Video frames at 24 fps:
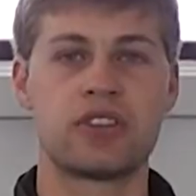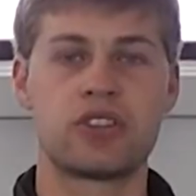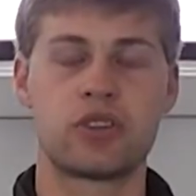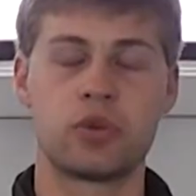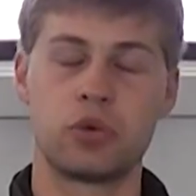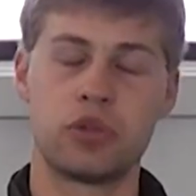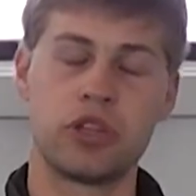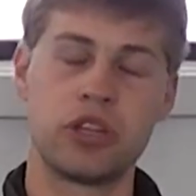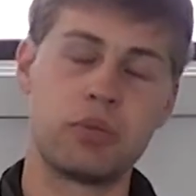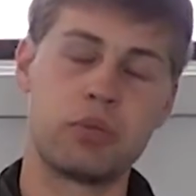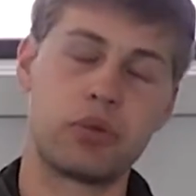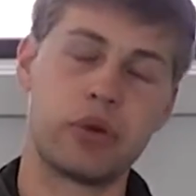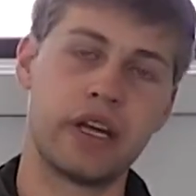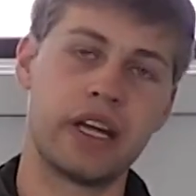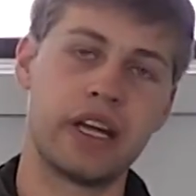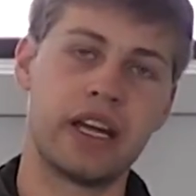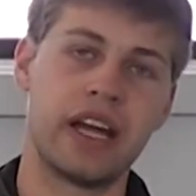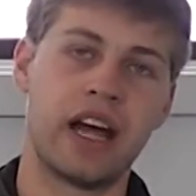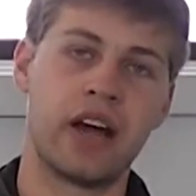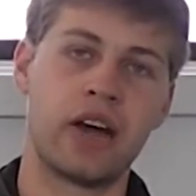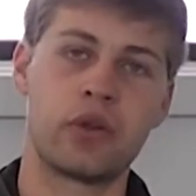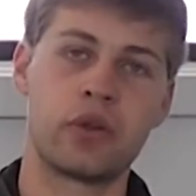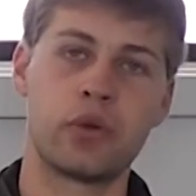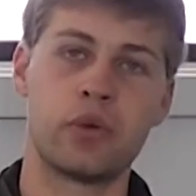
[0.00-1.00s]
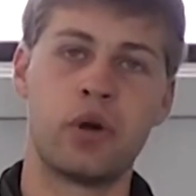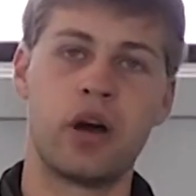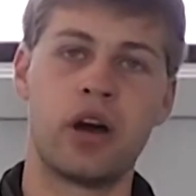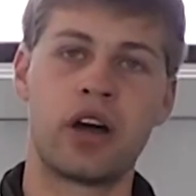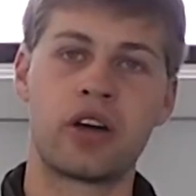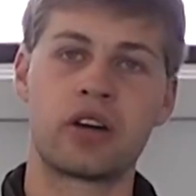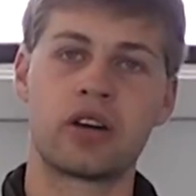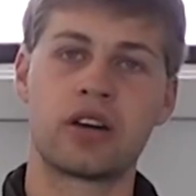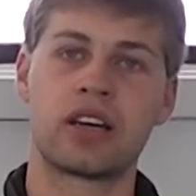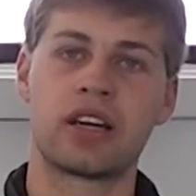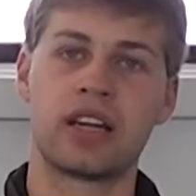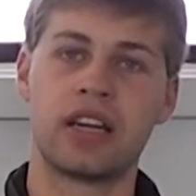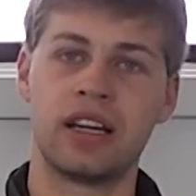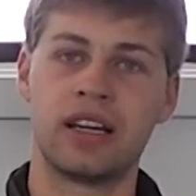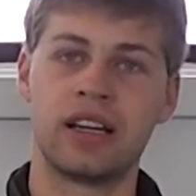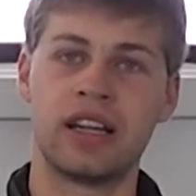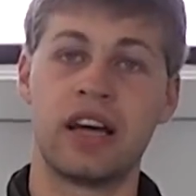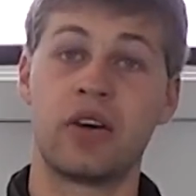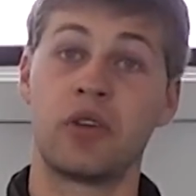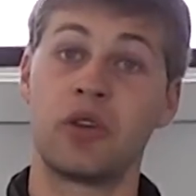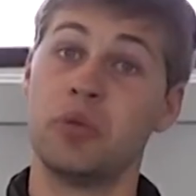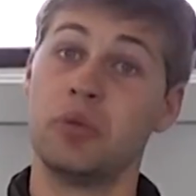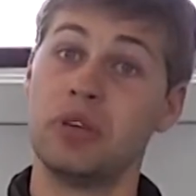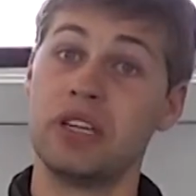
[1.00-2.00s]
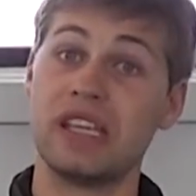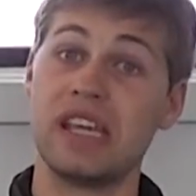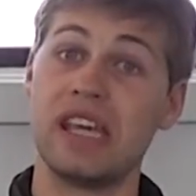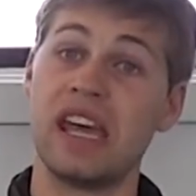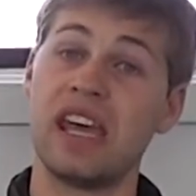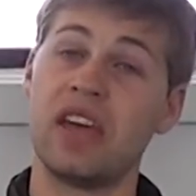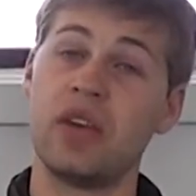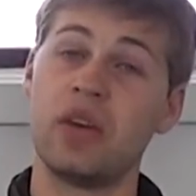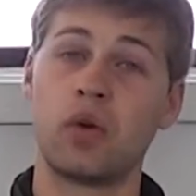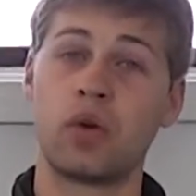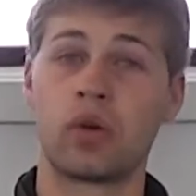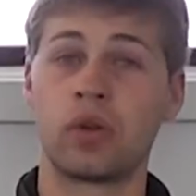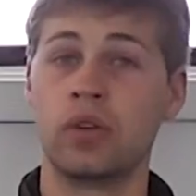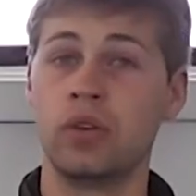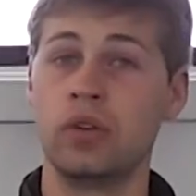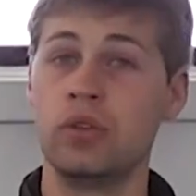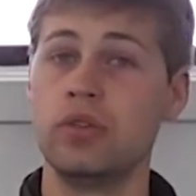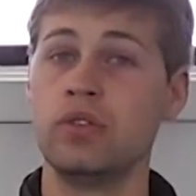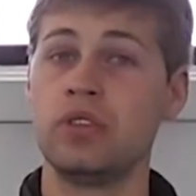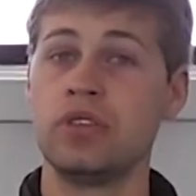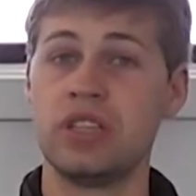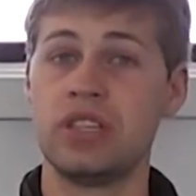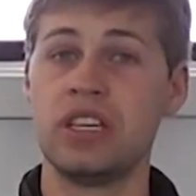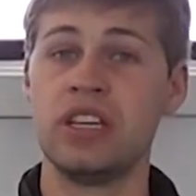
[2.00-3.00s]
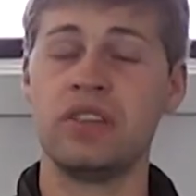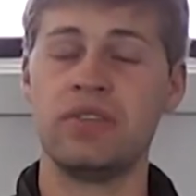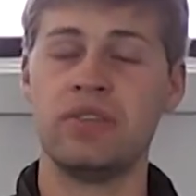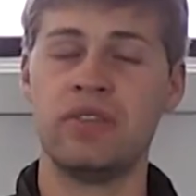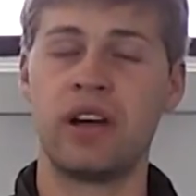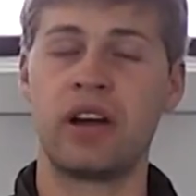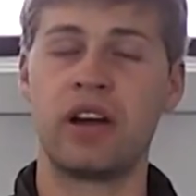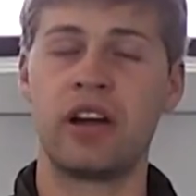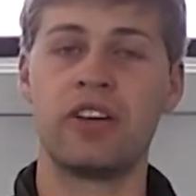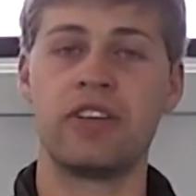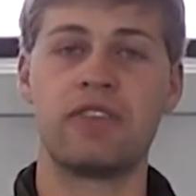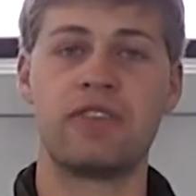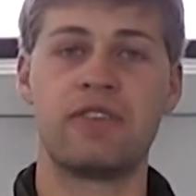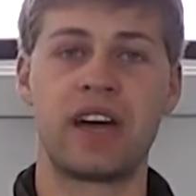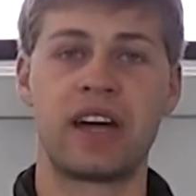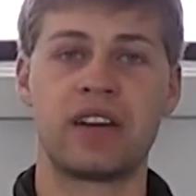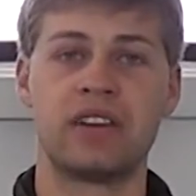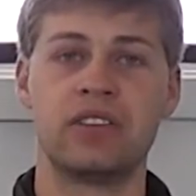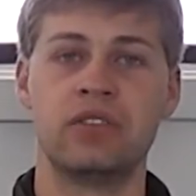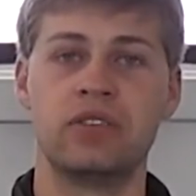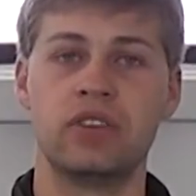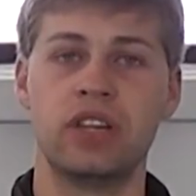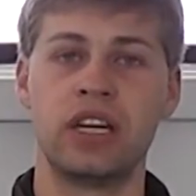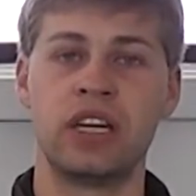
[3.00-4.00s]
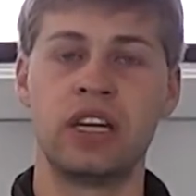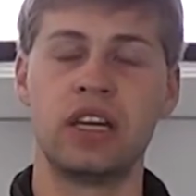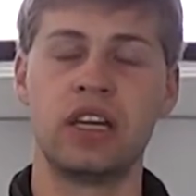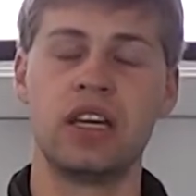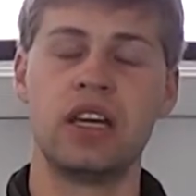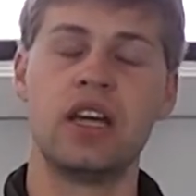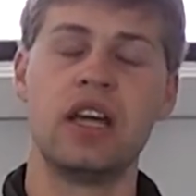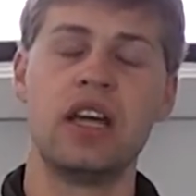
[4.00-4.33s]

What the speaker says: so when they bring it out of the water it can allow them to gain or lose heat very effectively.